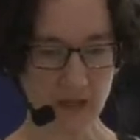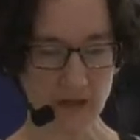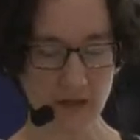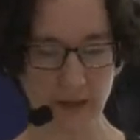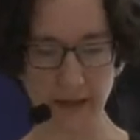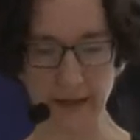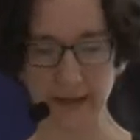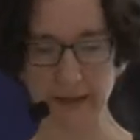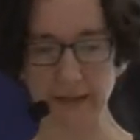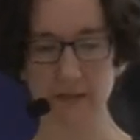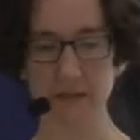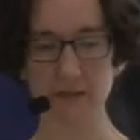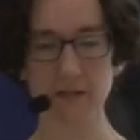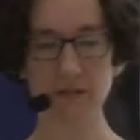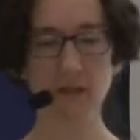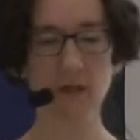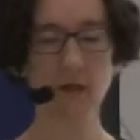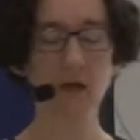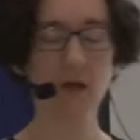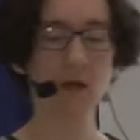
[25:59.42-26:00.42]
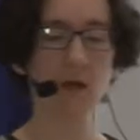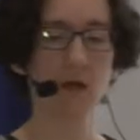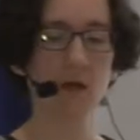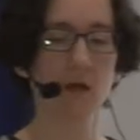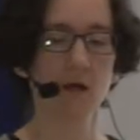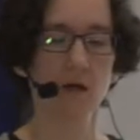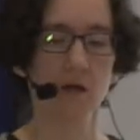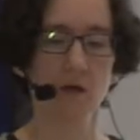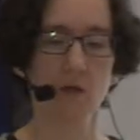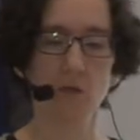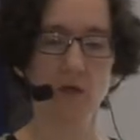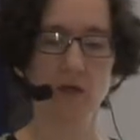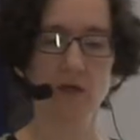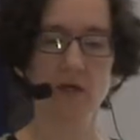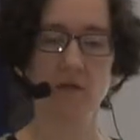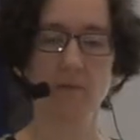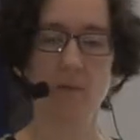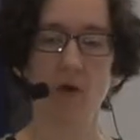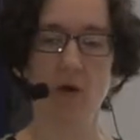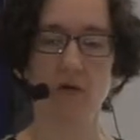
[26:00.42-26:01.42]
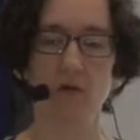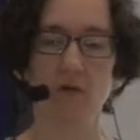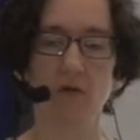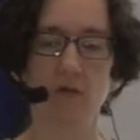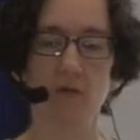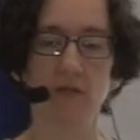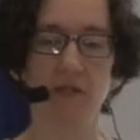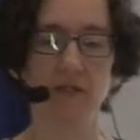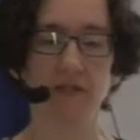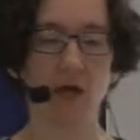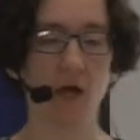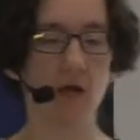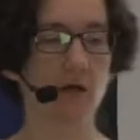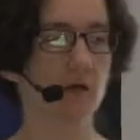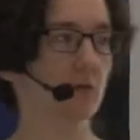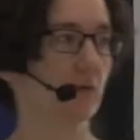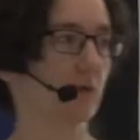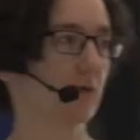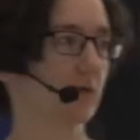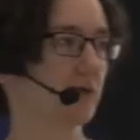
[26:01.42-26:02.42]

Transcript: And we're going to model entire words